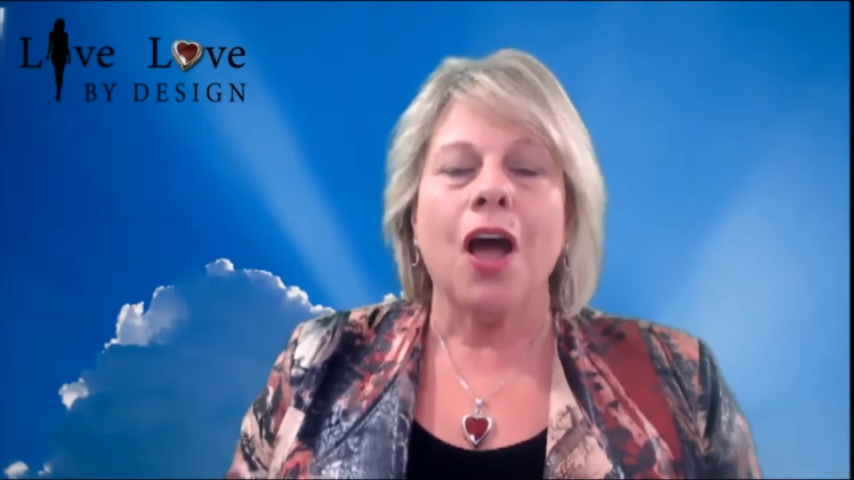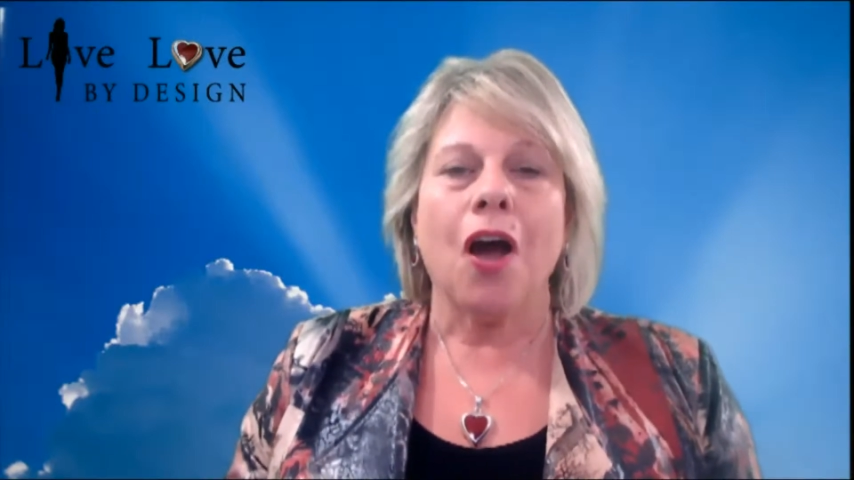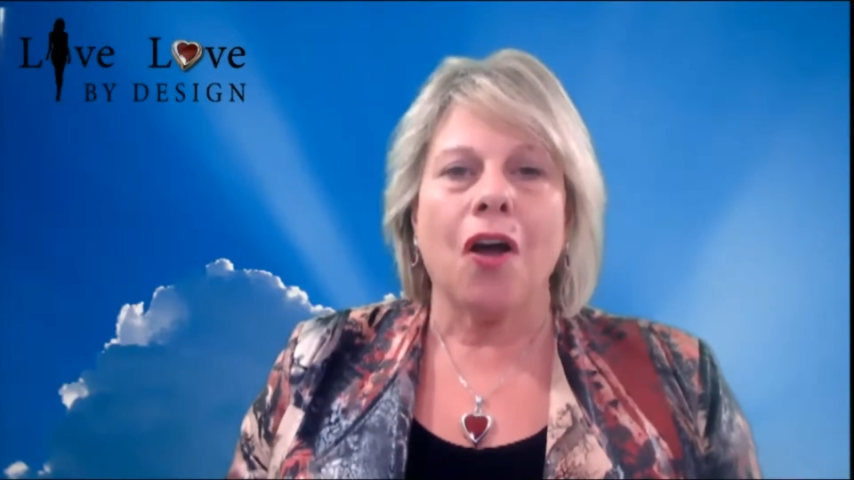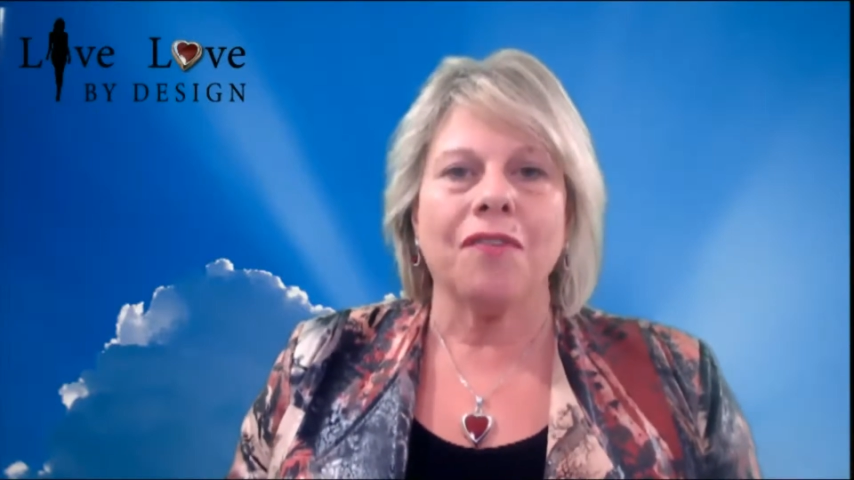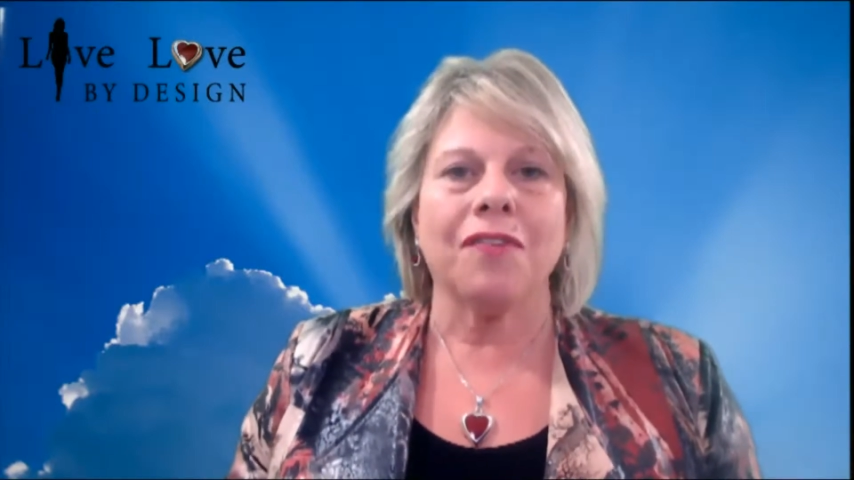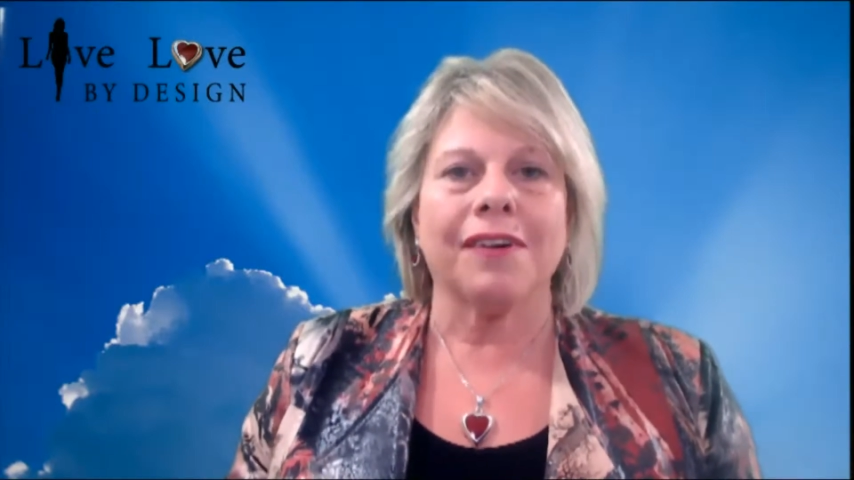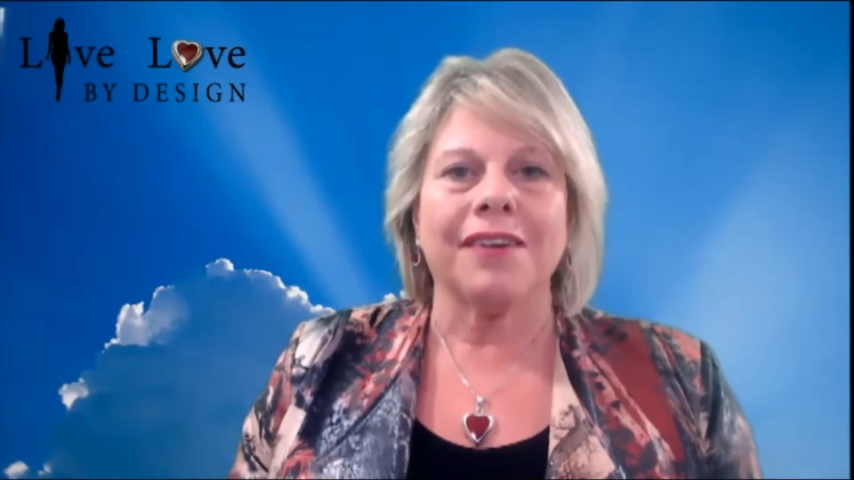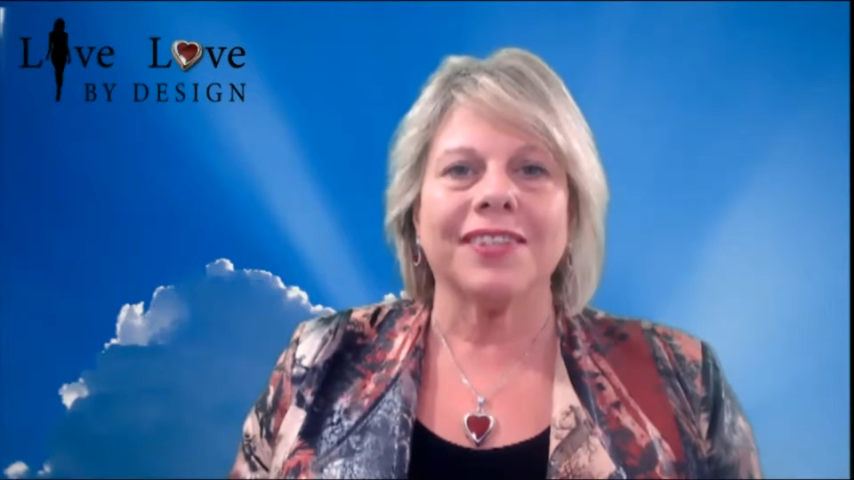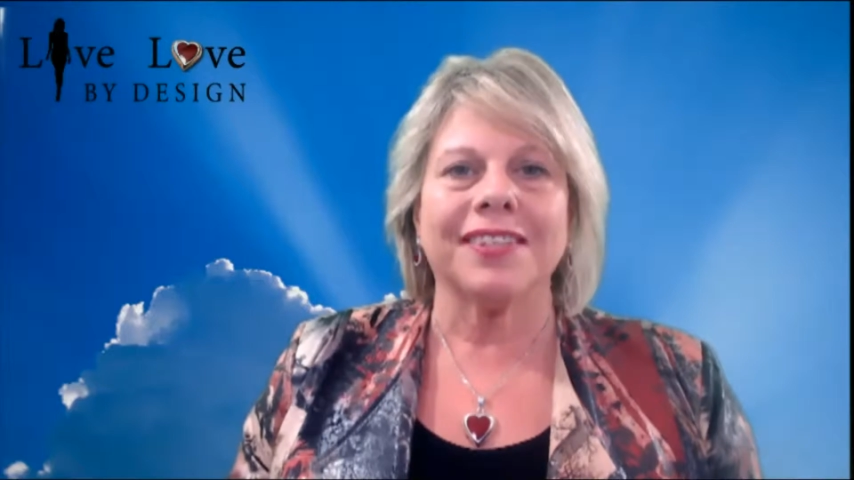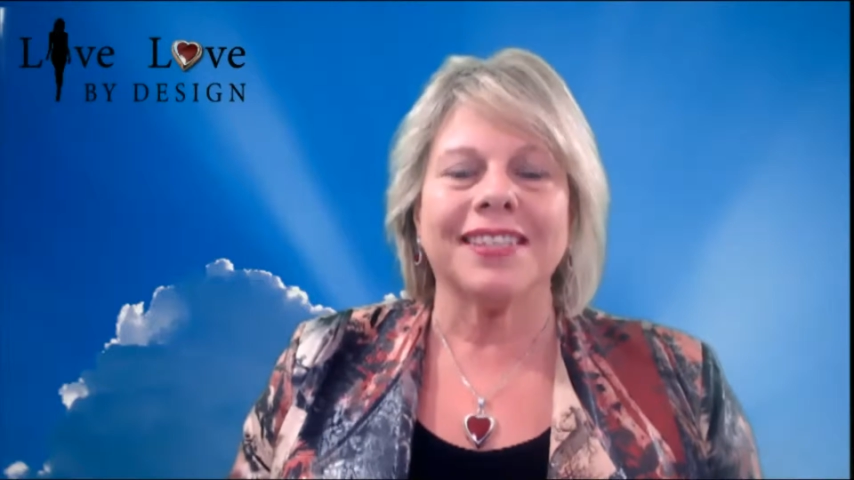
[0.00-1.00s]
over
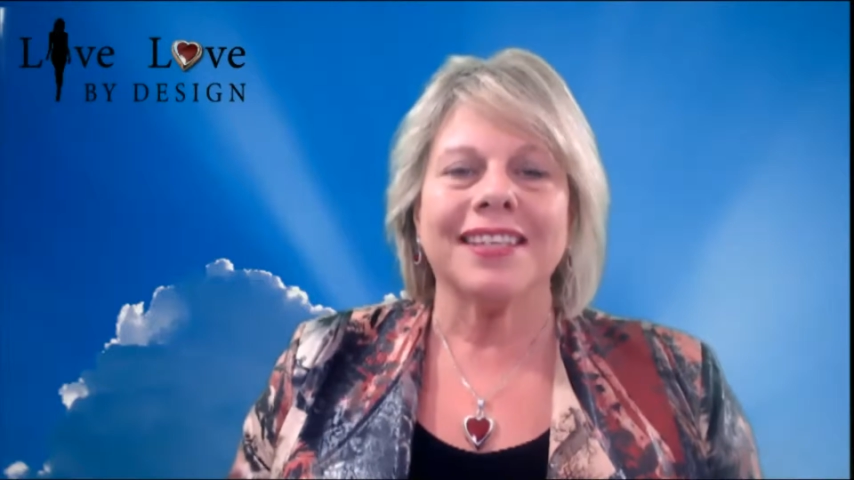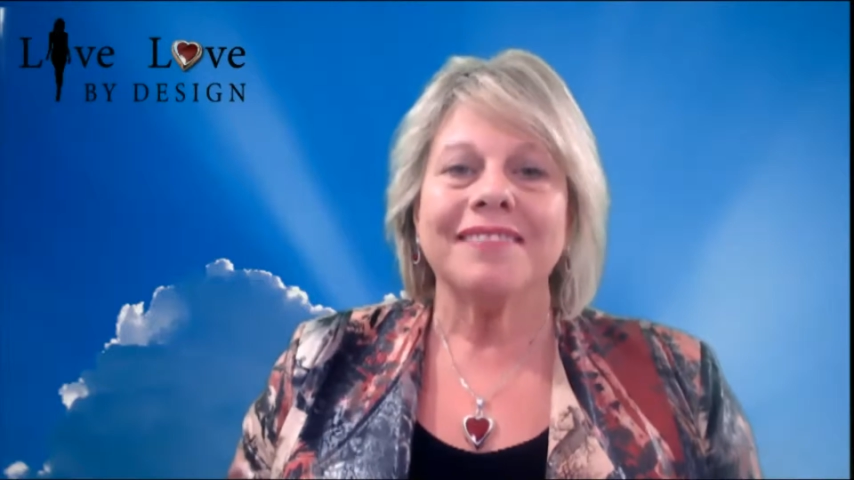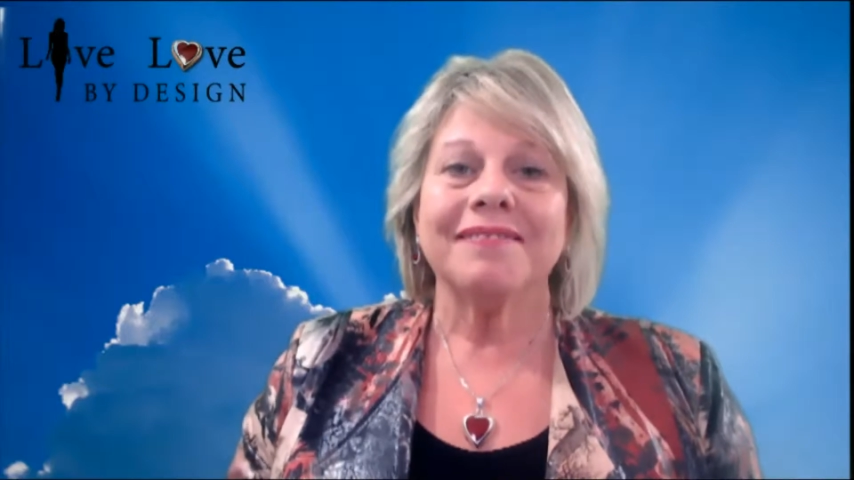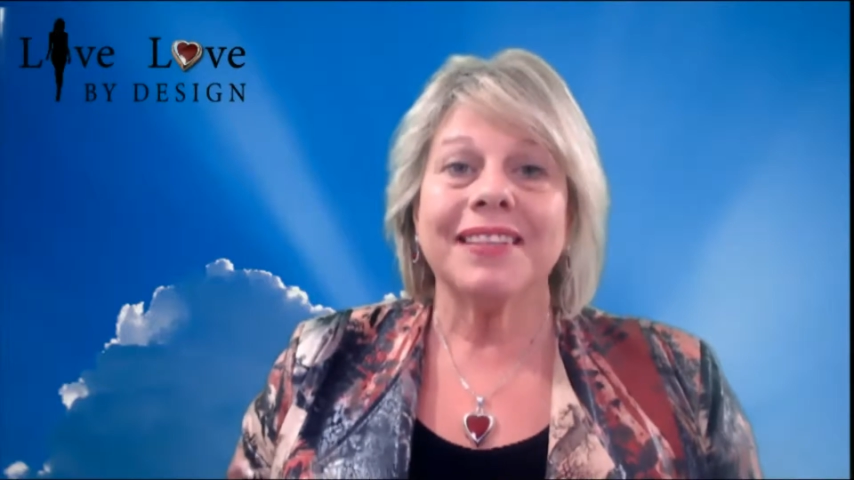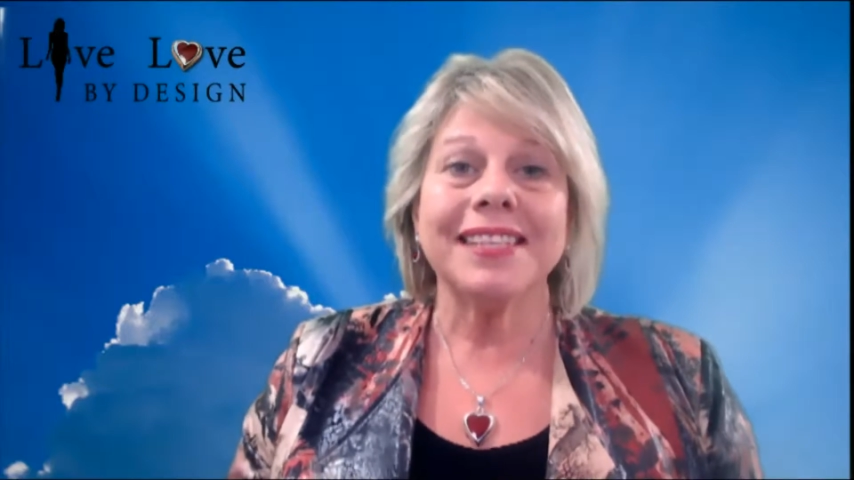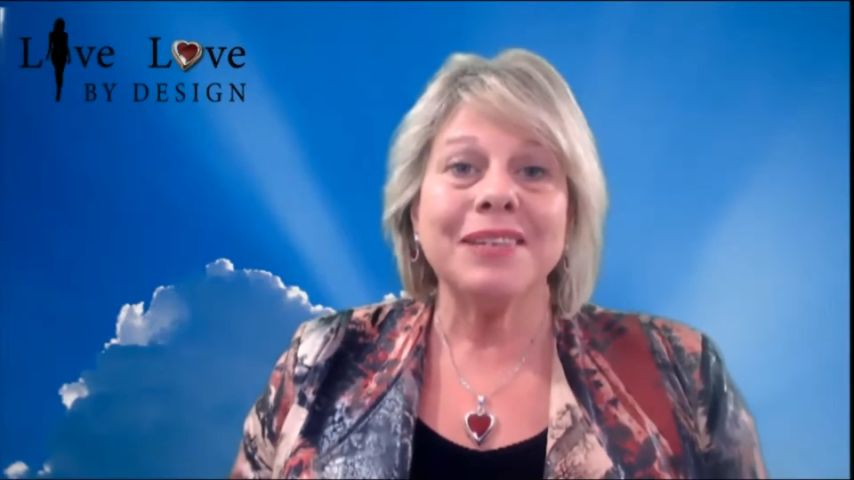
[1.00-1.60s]
others. And the